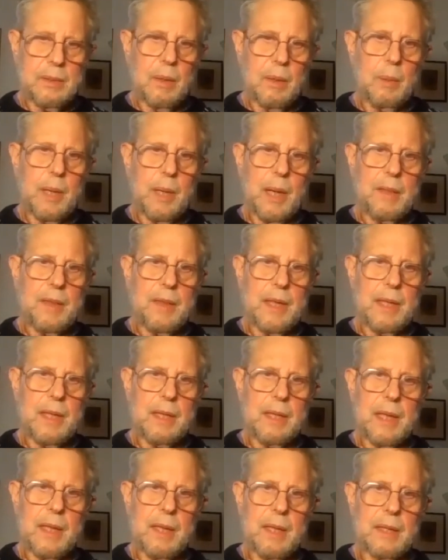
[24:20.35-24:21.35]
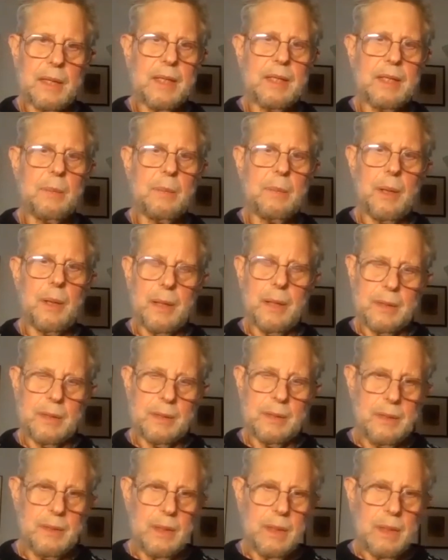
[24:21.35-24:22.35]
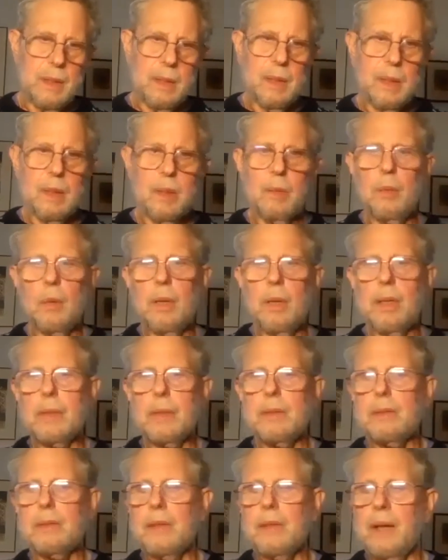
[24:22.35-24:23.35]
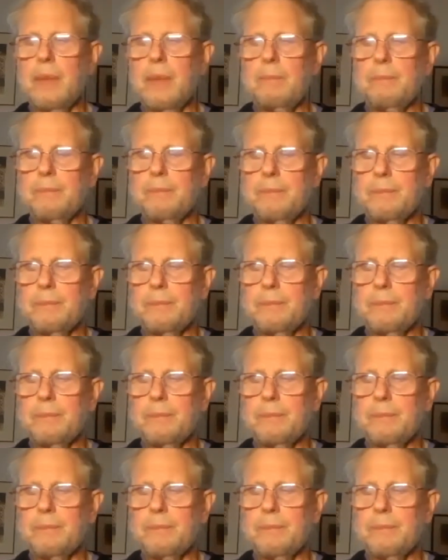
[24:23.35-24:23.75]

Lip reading: So, but I think that the experience was